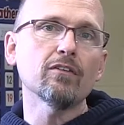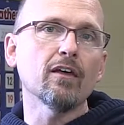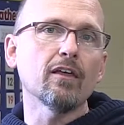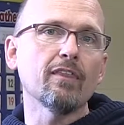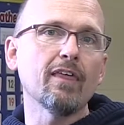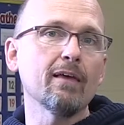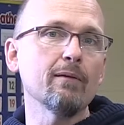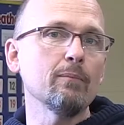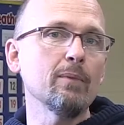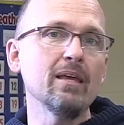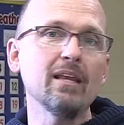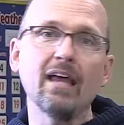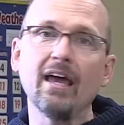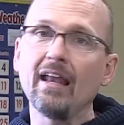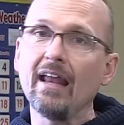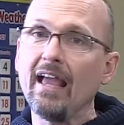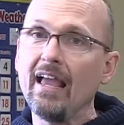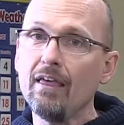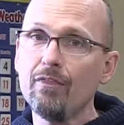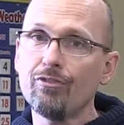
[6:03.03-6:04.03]
They meet
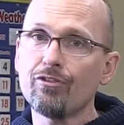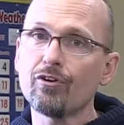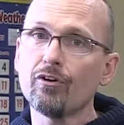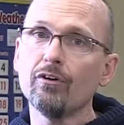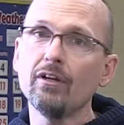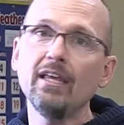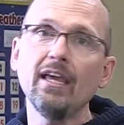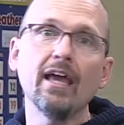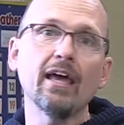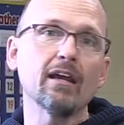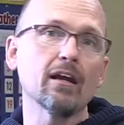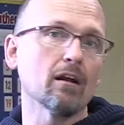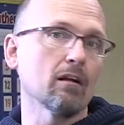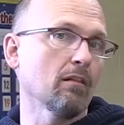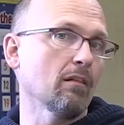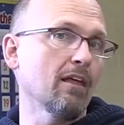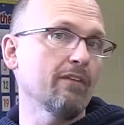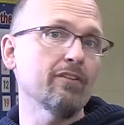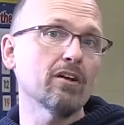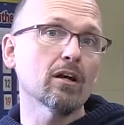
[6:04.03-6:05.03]
at 8:30 and at
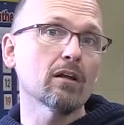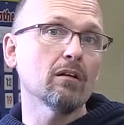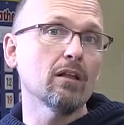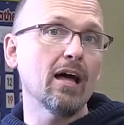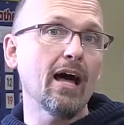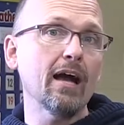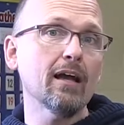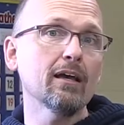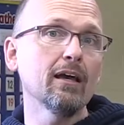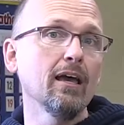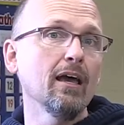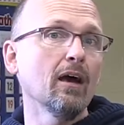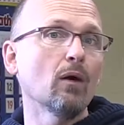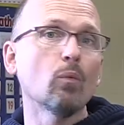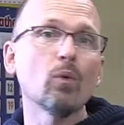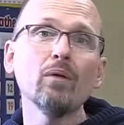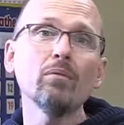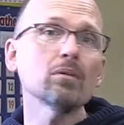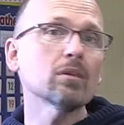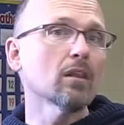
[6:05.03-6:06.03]
11 o'clock.
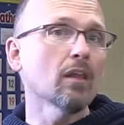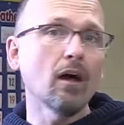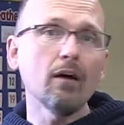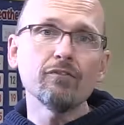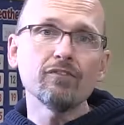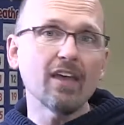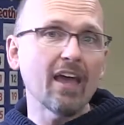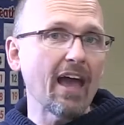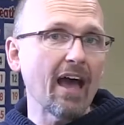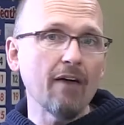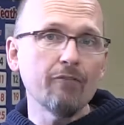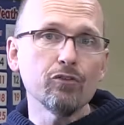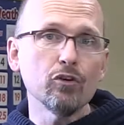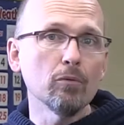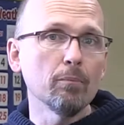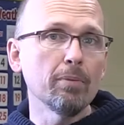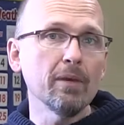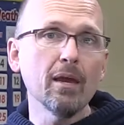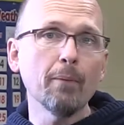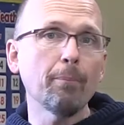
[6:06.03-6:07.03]
We would love to have
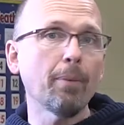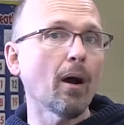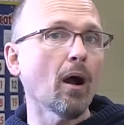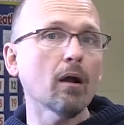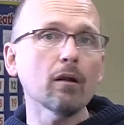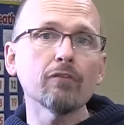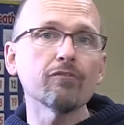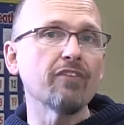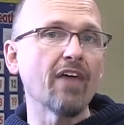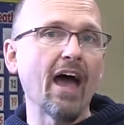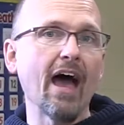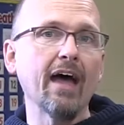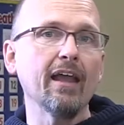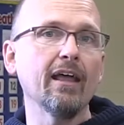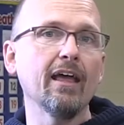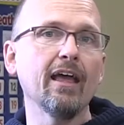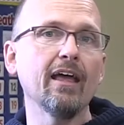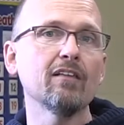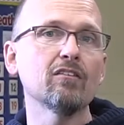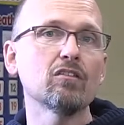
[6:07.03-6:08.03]
you be a part of
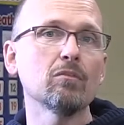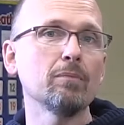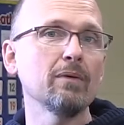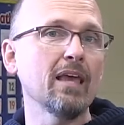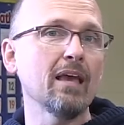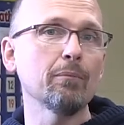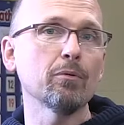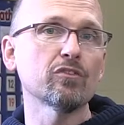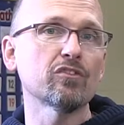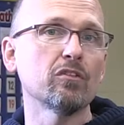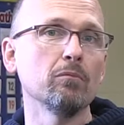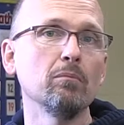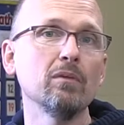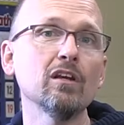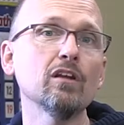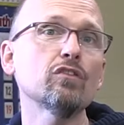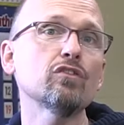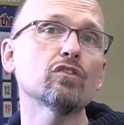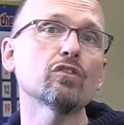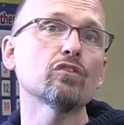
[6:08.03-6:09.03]
that and to be able to
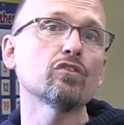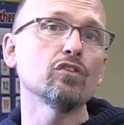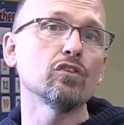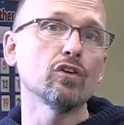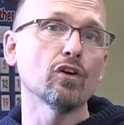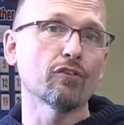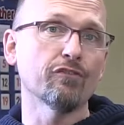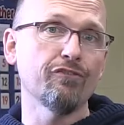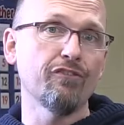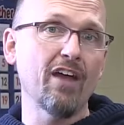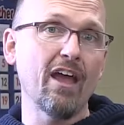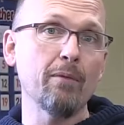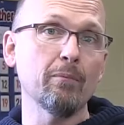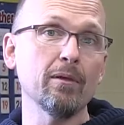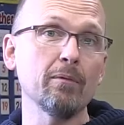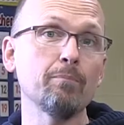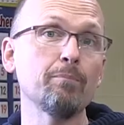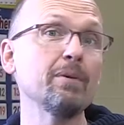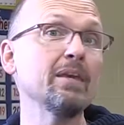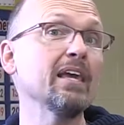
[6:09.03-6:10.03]
minister to your
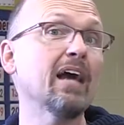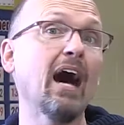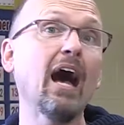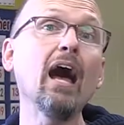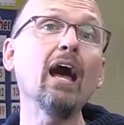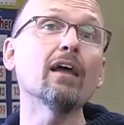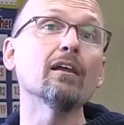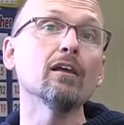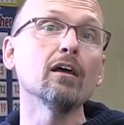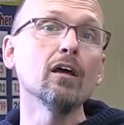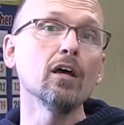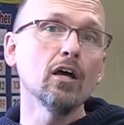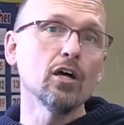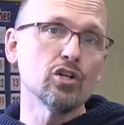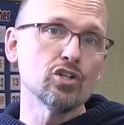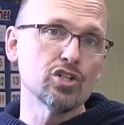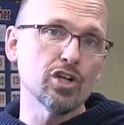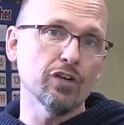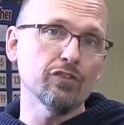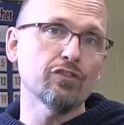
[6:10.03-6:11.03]
family beyond
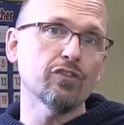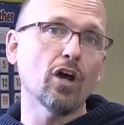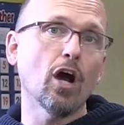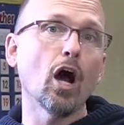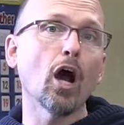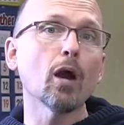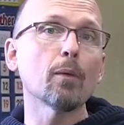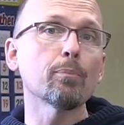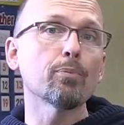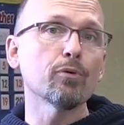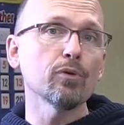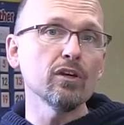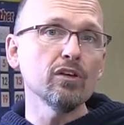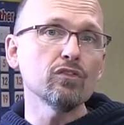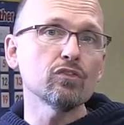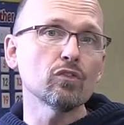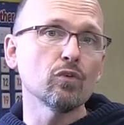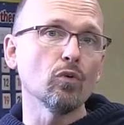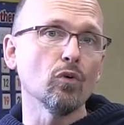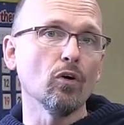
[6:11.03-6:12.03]
just our
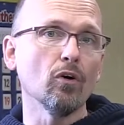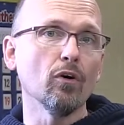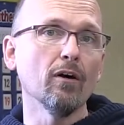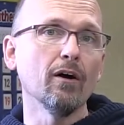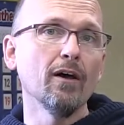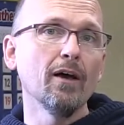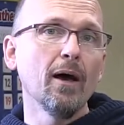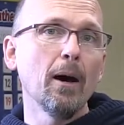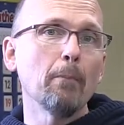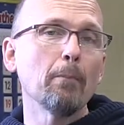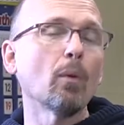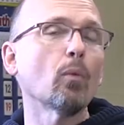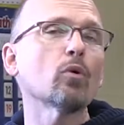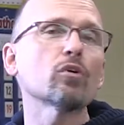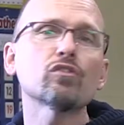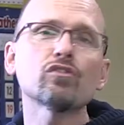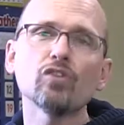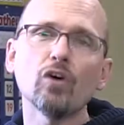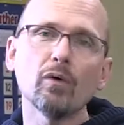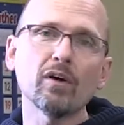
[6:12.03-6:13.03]
preschool. But
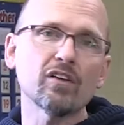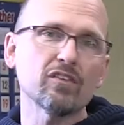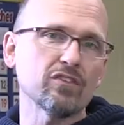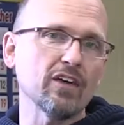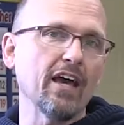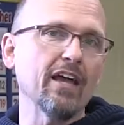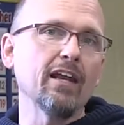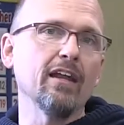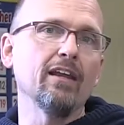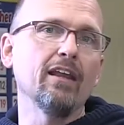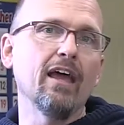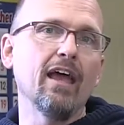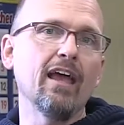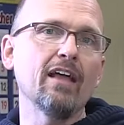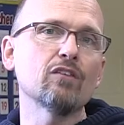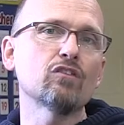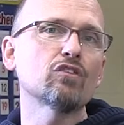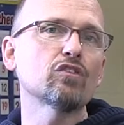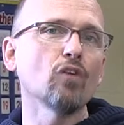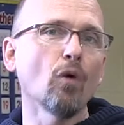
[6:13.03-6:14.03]
we're so excited
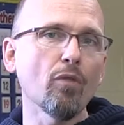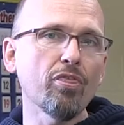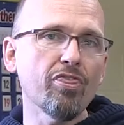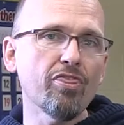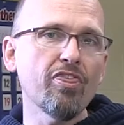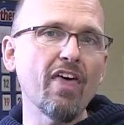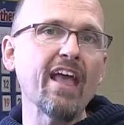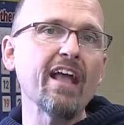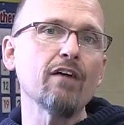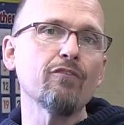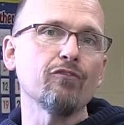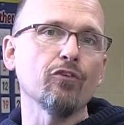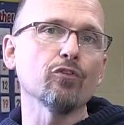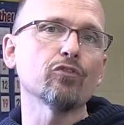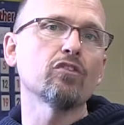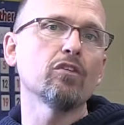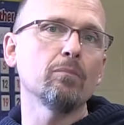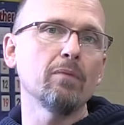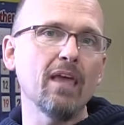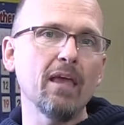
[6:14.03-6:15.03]
and so thankful
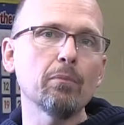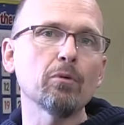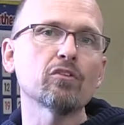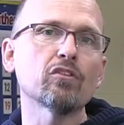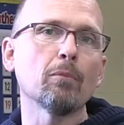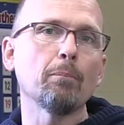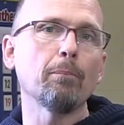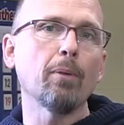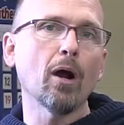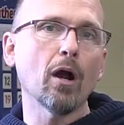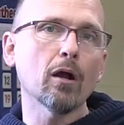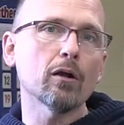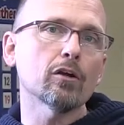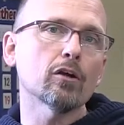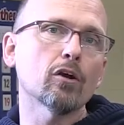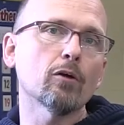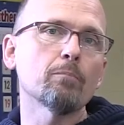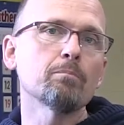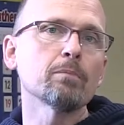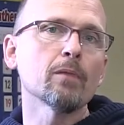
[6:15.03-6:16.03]
to be able to
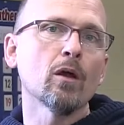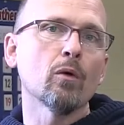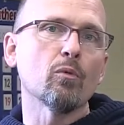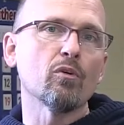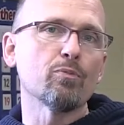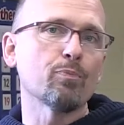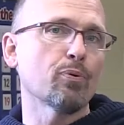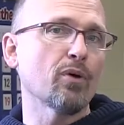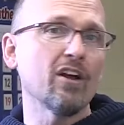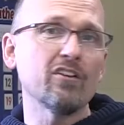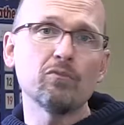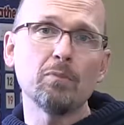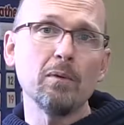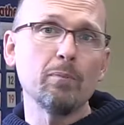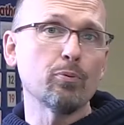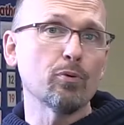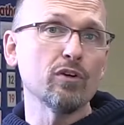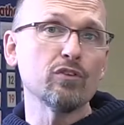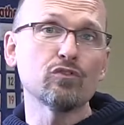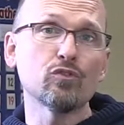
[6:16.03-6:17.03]
partner with Presby
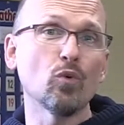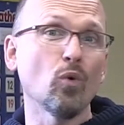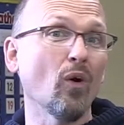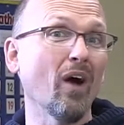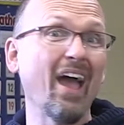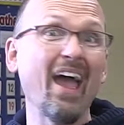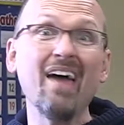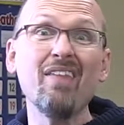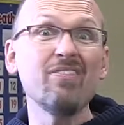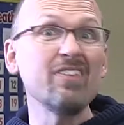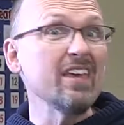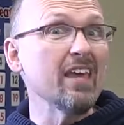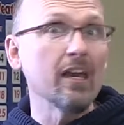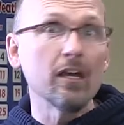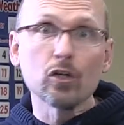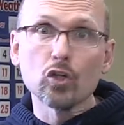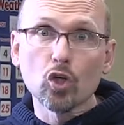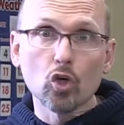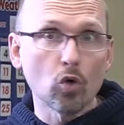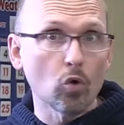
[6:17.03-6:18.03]
Preschool and the
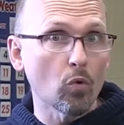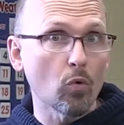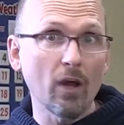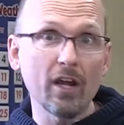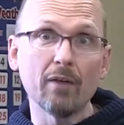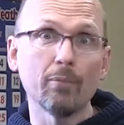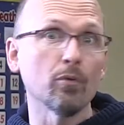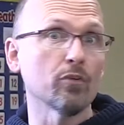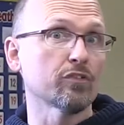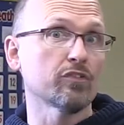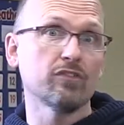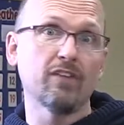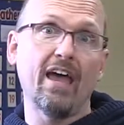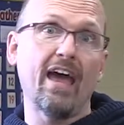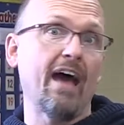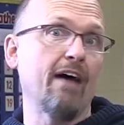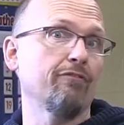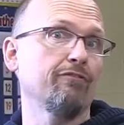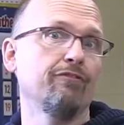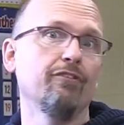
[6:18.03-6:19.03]
incredible
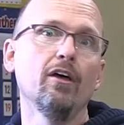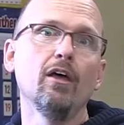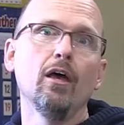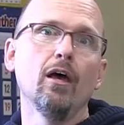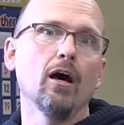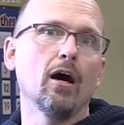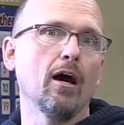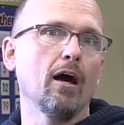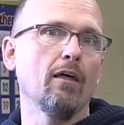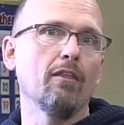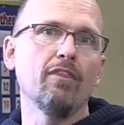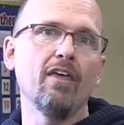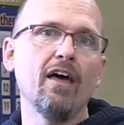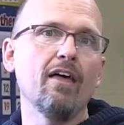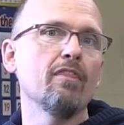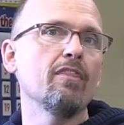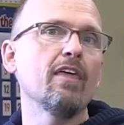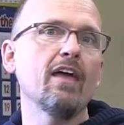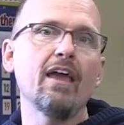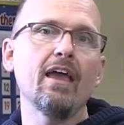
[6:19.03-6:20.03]
staff
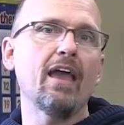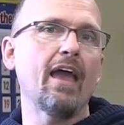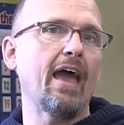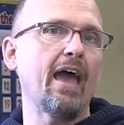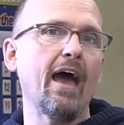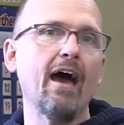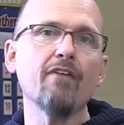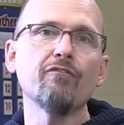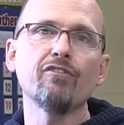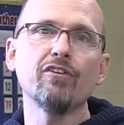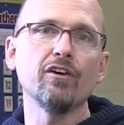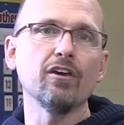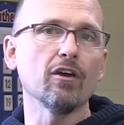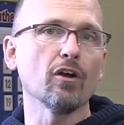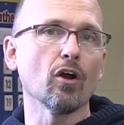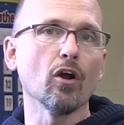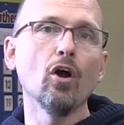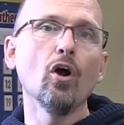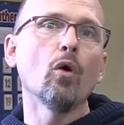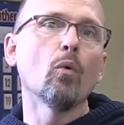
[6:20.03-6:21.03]
that they have
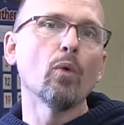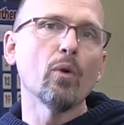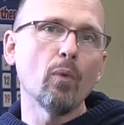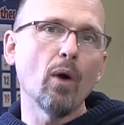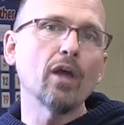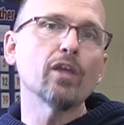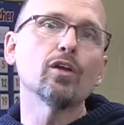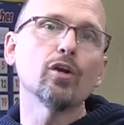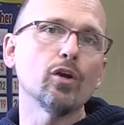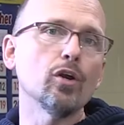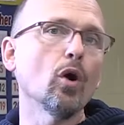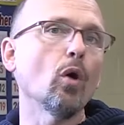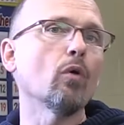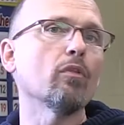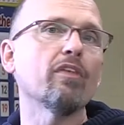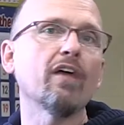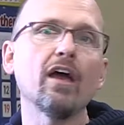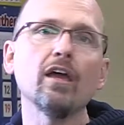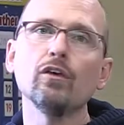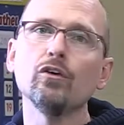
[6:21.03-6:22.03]
here. We want you to know
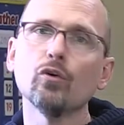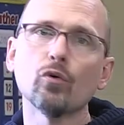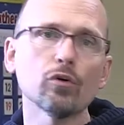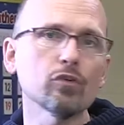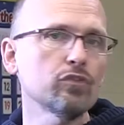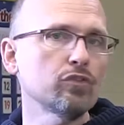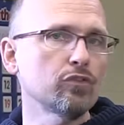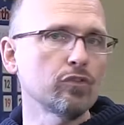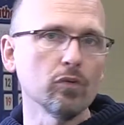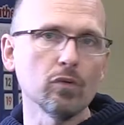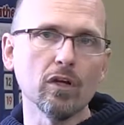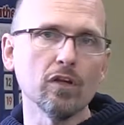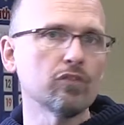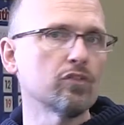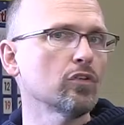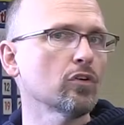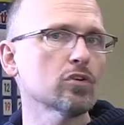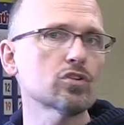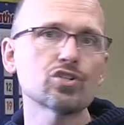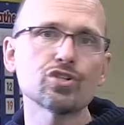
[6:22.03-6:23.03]
that your
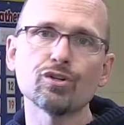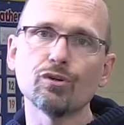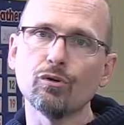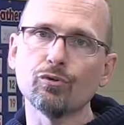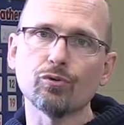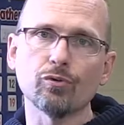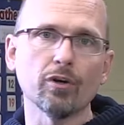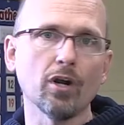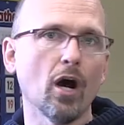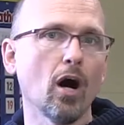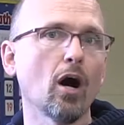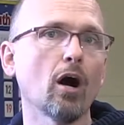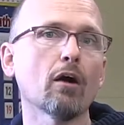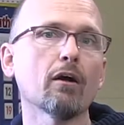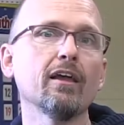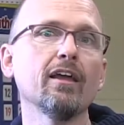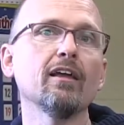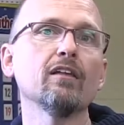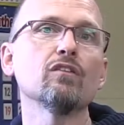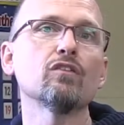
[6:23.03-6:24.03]
students, your children,
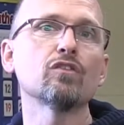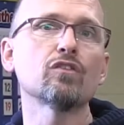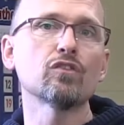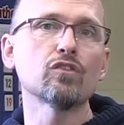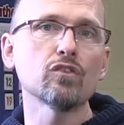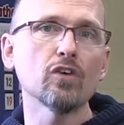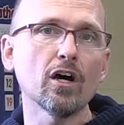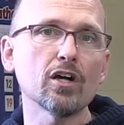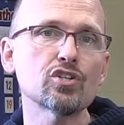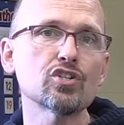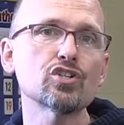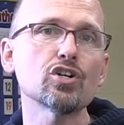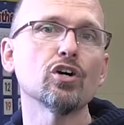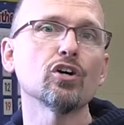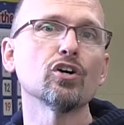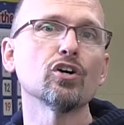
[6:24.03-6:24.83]
are in such